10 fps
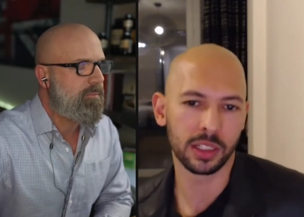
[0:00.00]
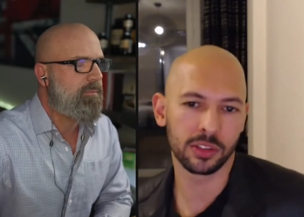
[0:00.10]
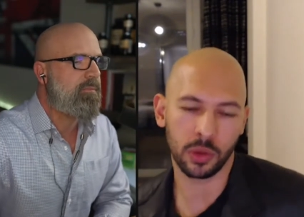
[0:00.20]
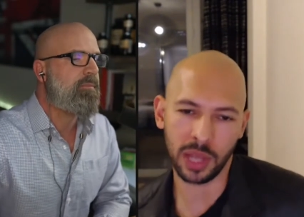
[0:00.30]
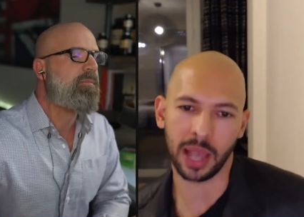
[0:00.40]

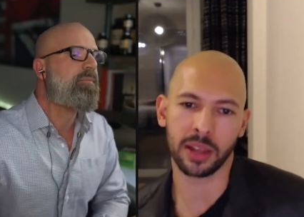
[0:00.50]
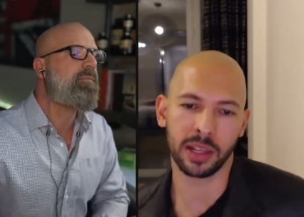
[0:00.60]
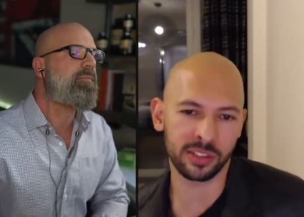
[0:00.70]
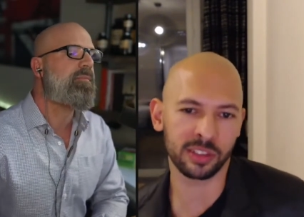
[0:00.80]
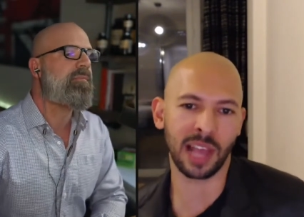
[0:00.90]
Speaker 1: So mm. yeah,
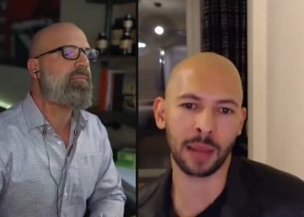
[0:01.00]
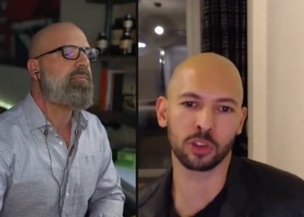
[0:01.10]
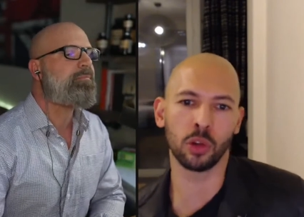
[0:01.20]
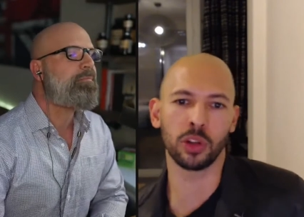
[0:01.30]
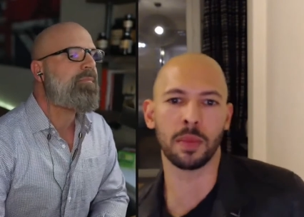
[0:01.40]
it's it's
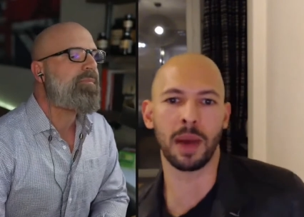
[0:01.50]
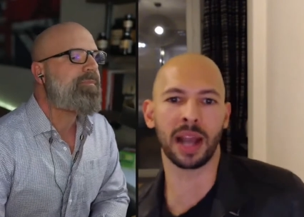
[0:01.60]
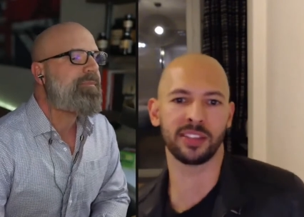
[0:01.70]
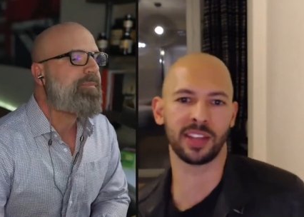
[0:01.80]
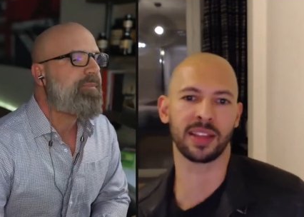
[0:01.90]
absolutely a
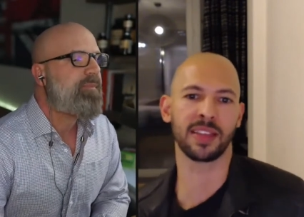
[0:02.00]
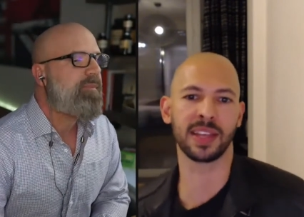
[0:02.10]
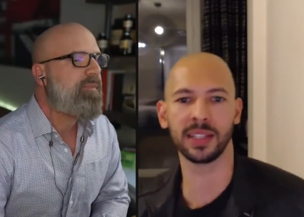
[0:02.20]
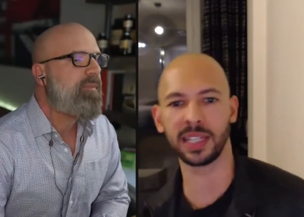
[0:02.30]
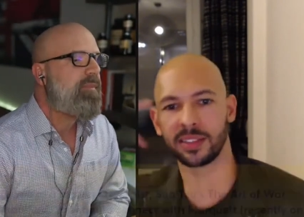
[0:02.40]
mindset
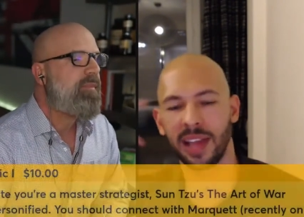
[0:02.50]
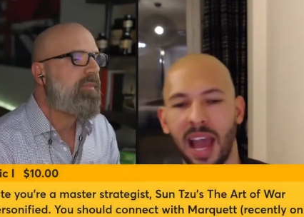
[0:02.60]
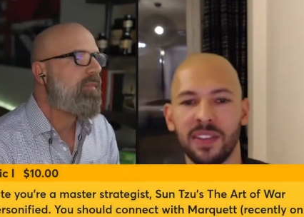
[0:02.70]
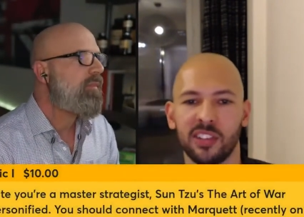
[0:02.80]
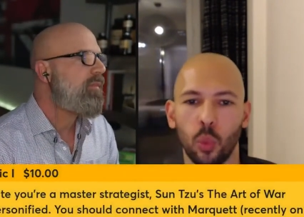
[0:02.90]
that the elites
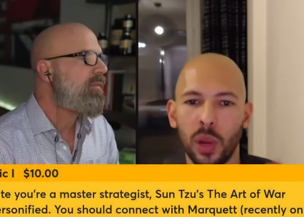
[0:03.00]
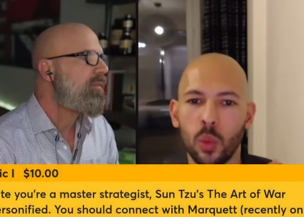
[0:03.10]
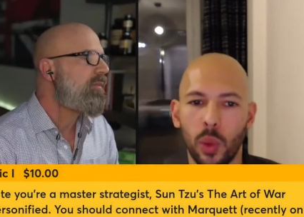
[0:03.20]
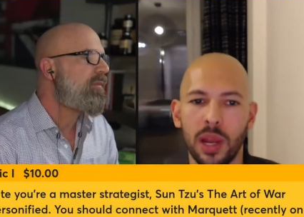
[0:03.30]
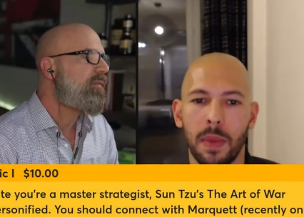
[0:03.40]
have. It's a
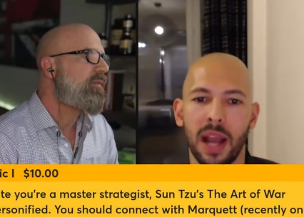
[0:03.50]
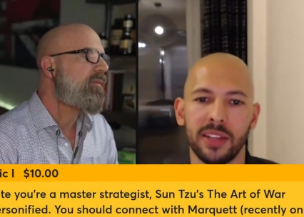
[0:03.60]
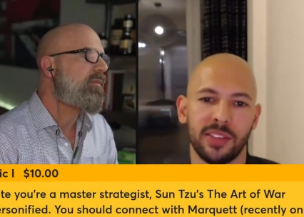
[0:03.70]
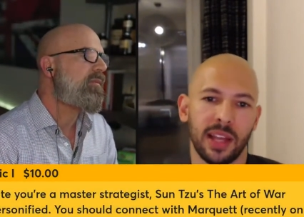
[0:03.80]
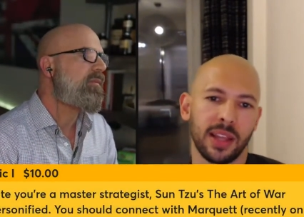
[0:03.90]
win-win
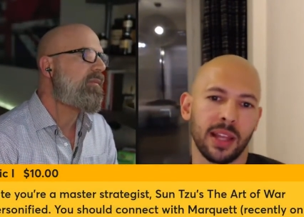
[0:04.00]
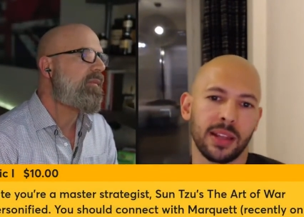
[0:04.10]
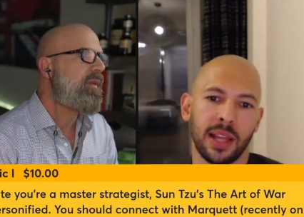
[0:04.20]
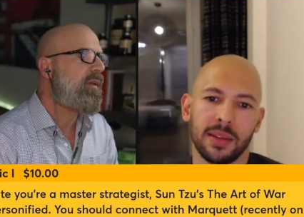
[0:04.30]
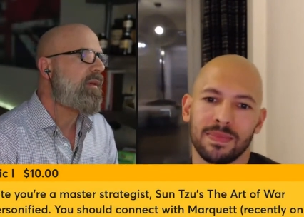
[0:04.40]
mindset
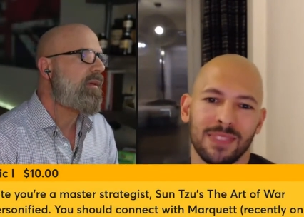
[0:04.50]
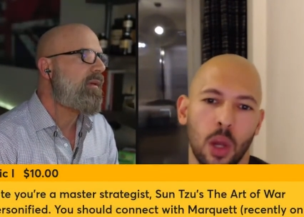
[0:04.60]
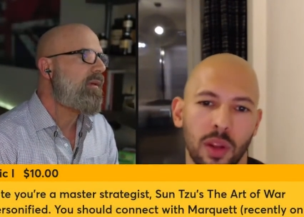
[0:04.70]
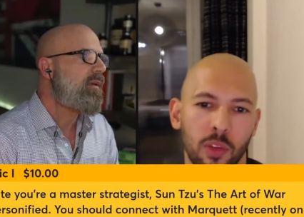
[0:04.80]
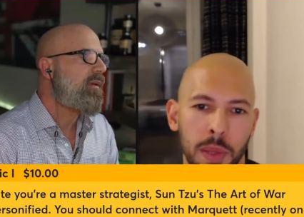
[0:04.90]
that that
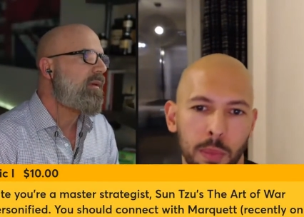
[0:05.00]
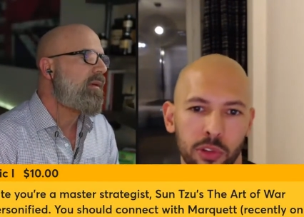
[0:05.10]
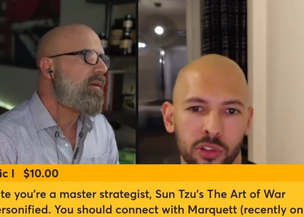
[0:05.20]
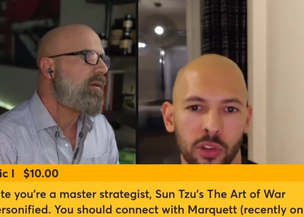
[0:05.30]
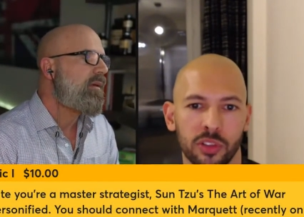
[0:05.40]
low-level
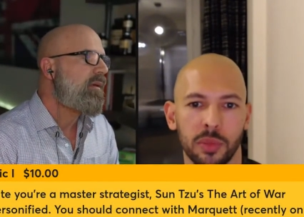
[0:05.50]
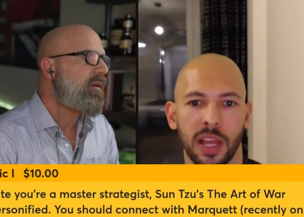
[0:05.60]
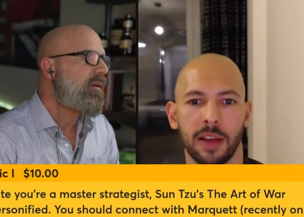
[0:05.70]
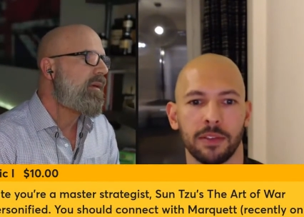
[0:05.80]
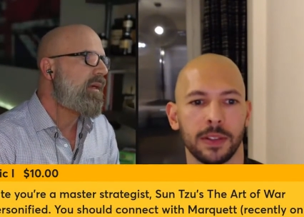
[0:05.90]
people just don't seem
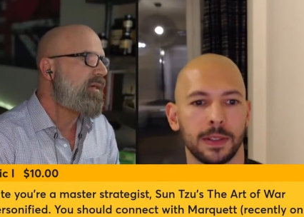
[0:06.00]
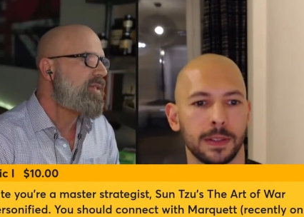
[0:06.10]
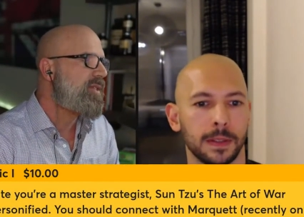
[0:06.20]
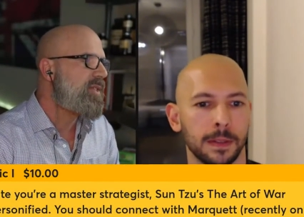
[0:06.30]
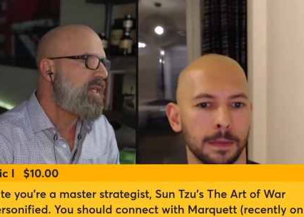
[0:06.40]
to have.
Speaker 2: Eric
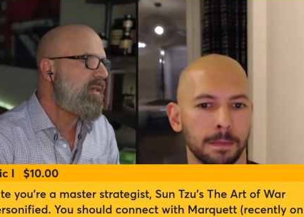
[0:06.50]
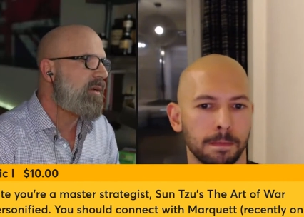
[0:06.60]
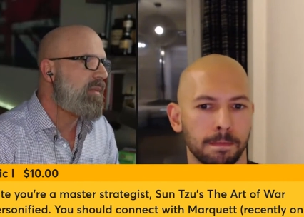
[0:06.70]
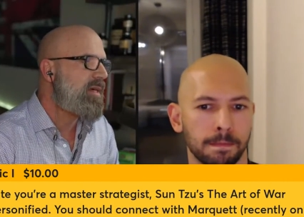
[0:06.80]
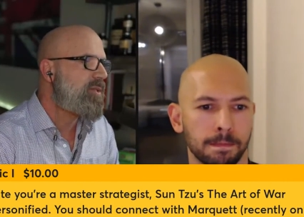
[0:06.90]
says, Tate,
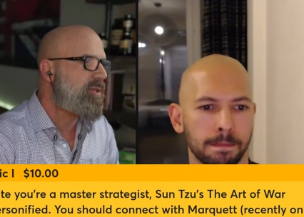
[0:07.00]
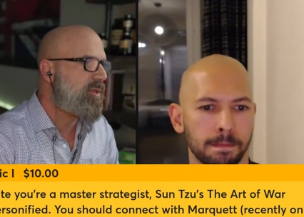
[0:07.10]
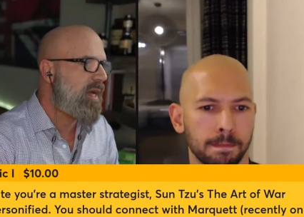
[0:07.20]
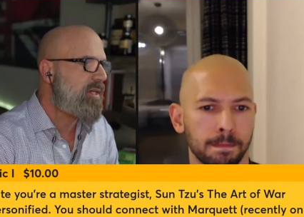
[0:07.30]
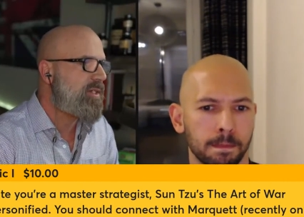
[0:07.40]
you're a master
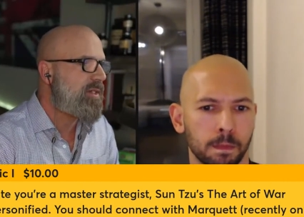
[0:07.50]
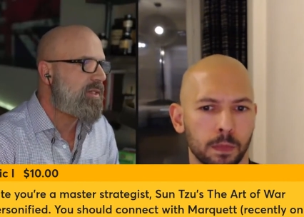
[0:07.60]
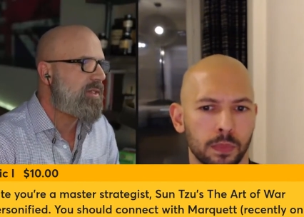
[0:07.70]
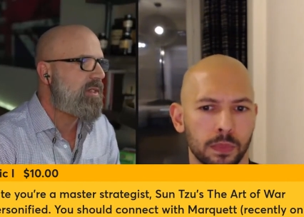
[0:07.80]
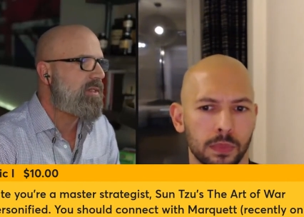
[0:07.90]

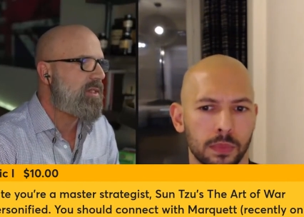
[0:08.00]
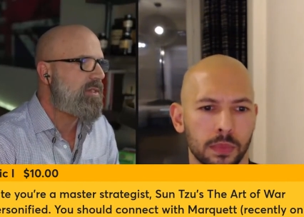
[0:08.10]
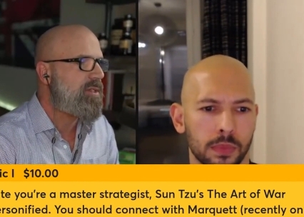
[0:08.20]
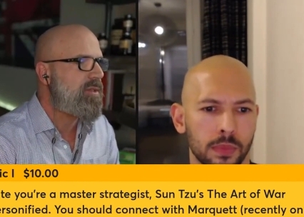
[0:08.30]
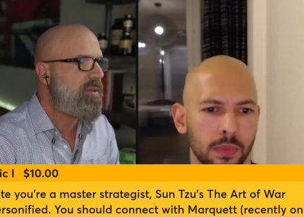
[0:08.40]
strategist.
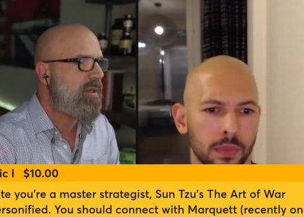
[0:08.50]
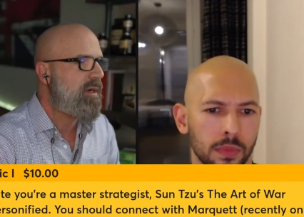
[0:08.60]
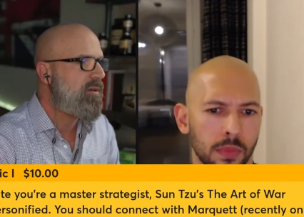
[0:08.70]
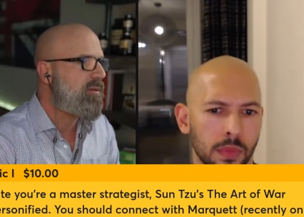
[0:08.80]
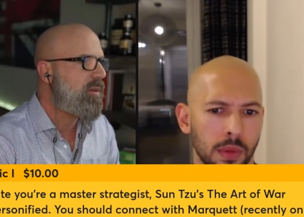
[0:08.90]
Sun Tzu, The
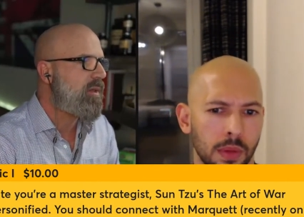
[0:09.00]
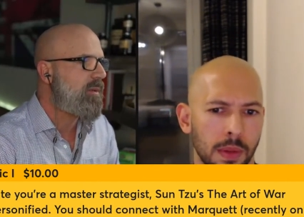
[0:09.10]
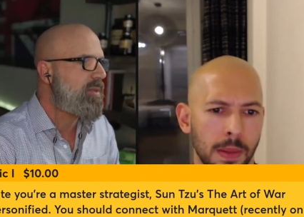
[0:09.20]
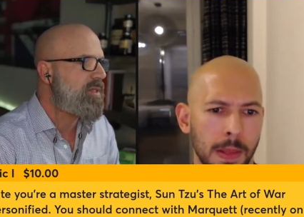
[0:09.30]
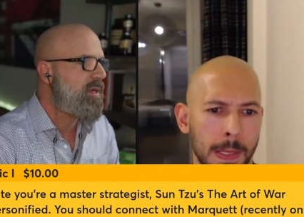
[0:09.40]
Art of
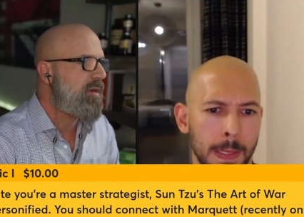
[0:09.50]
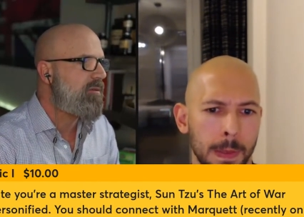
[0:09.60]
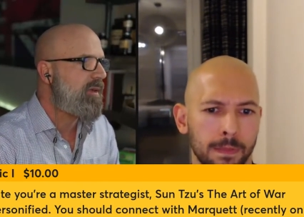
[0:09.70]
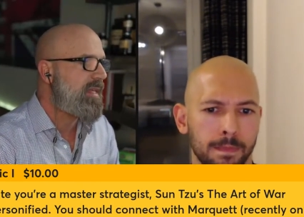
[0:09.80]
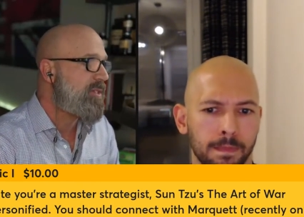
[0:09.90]
War,
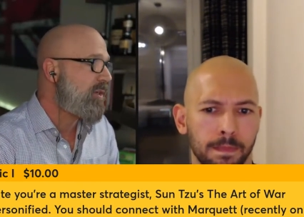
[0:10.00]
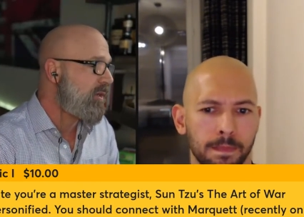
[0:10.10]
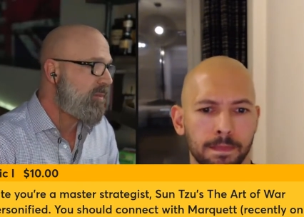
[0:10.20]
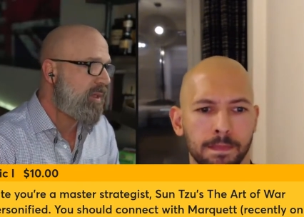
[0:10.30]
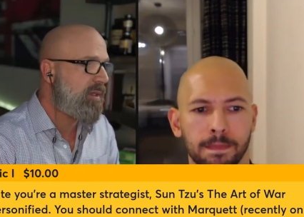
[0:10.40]
Personified. That's a
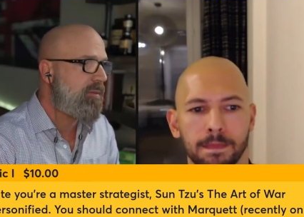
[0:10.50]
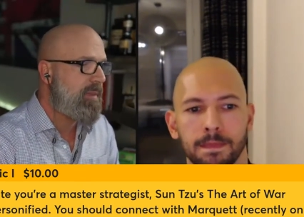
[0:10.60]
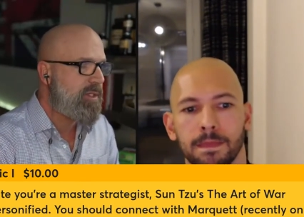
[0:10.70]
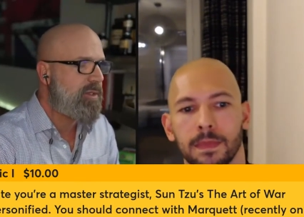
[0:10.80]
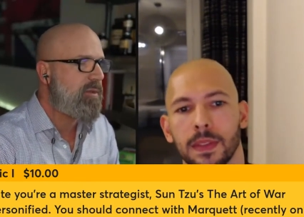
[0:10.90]
good book.
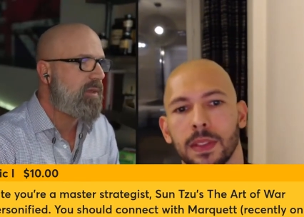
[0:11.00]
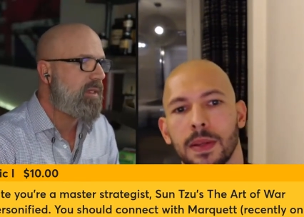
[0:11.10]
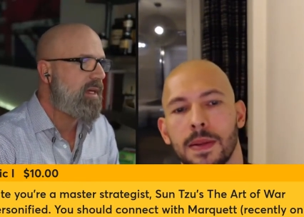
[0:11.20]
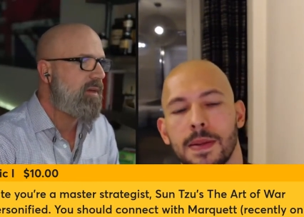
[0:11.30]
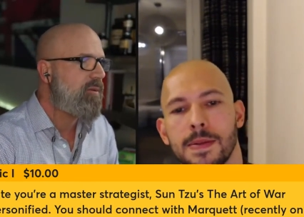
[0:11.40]
Make sure you
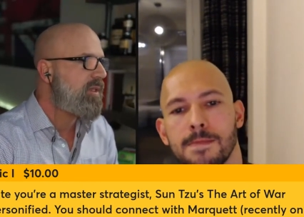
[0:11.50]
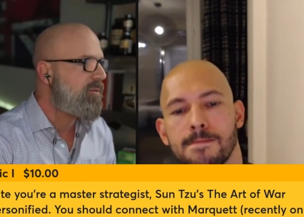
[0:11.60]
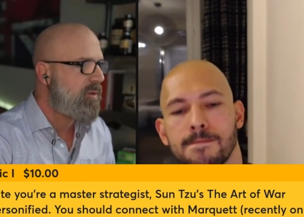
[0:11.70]
read that. Read the